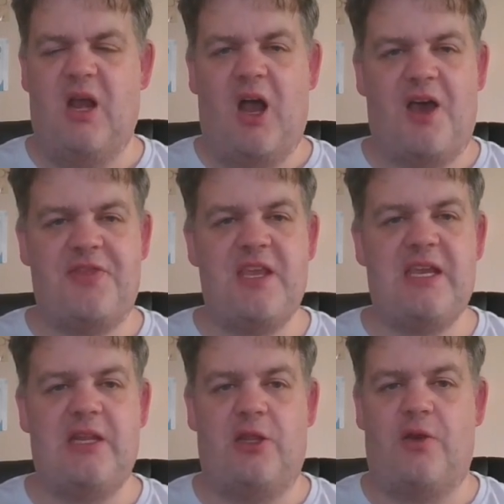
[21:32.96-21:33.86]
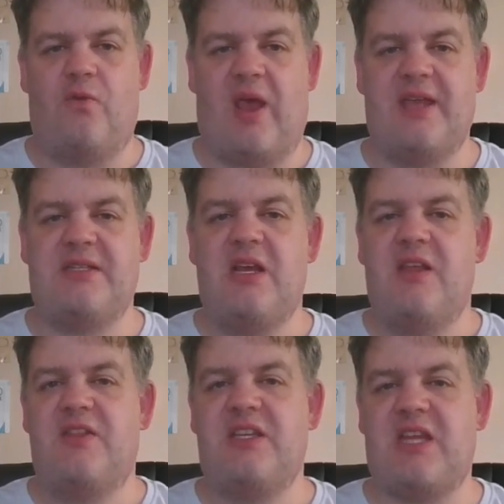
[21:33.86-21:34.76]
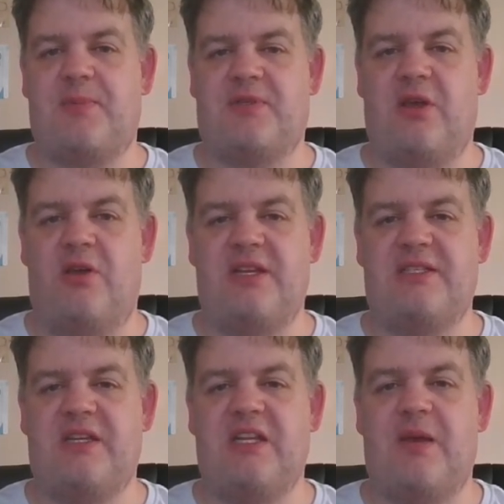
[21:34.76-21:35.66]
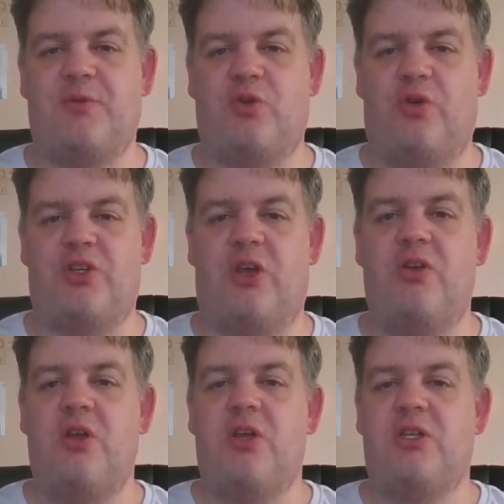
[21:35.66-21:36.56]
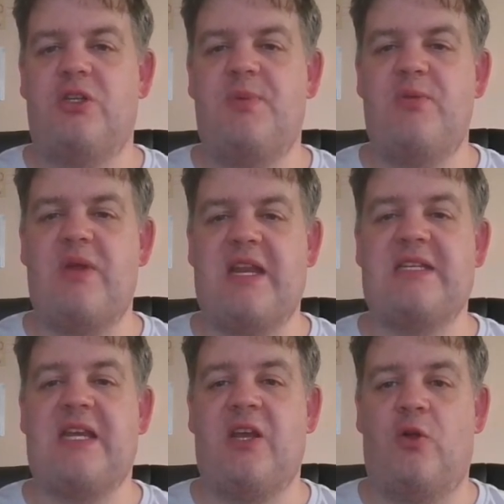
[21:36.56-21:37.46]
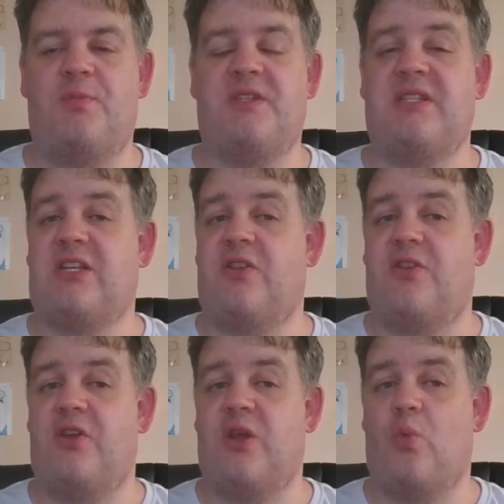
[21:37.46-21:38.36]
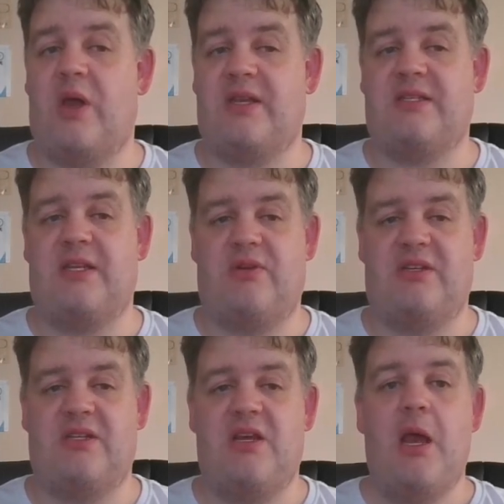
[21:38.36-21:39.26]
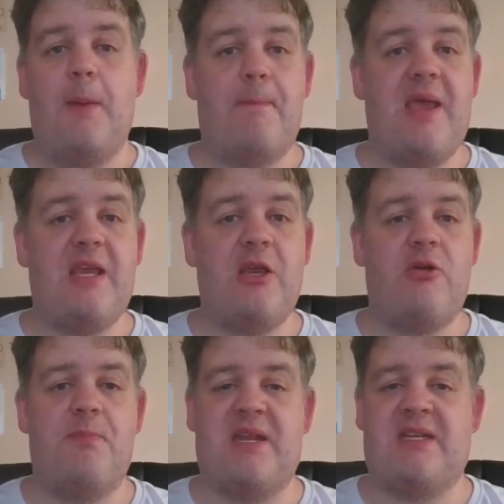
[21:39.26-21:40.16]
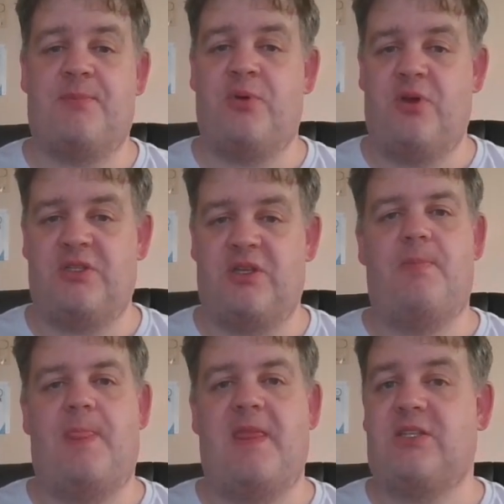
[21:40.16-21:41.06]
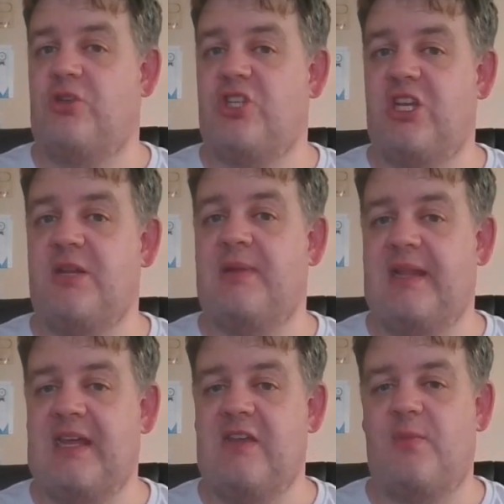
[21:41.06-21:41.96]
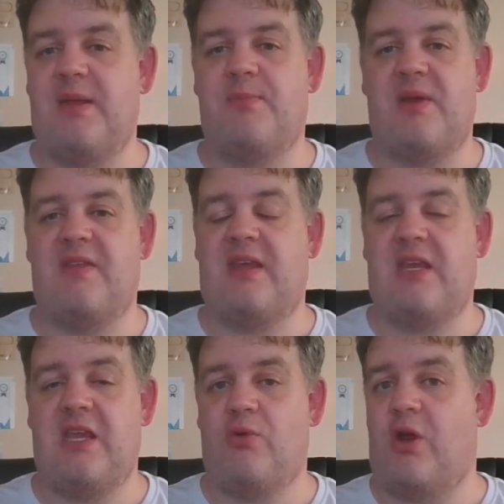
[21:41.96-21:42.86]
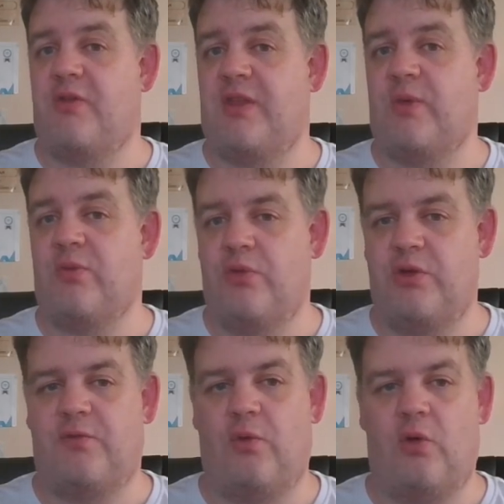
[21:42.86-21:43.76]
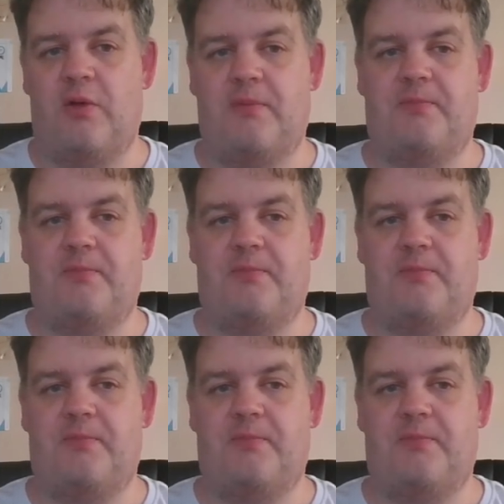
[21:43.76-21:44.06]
I think in a lot of ways, this episode is setting up Georgiou to be ready to helm the Section 31 series, making her a better person so she can believably be the hero that we root for.